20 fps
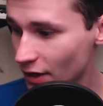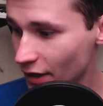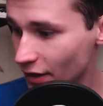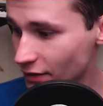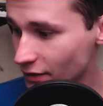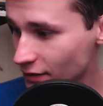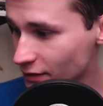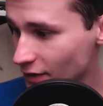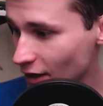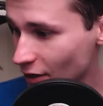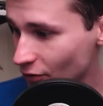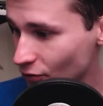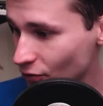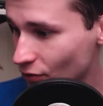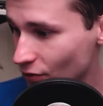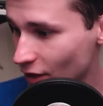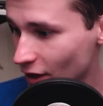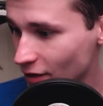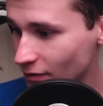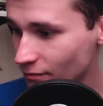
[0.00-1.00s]
it is how you
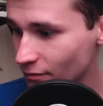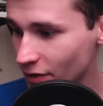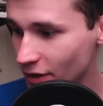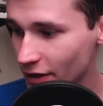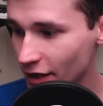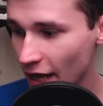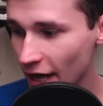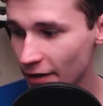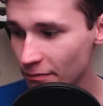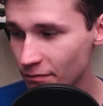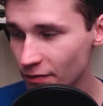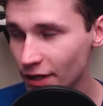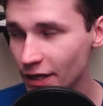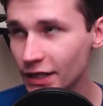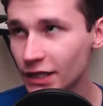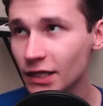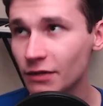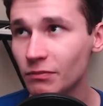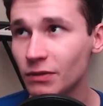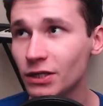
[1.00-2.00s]
can be happy
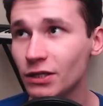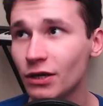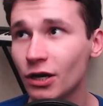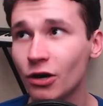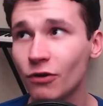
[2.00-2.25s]
in the meaning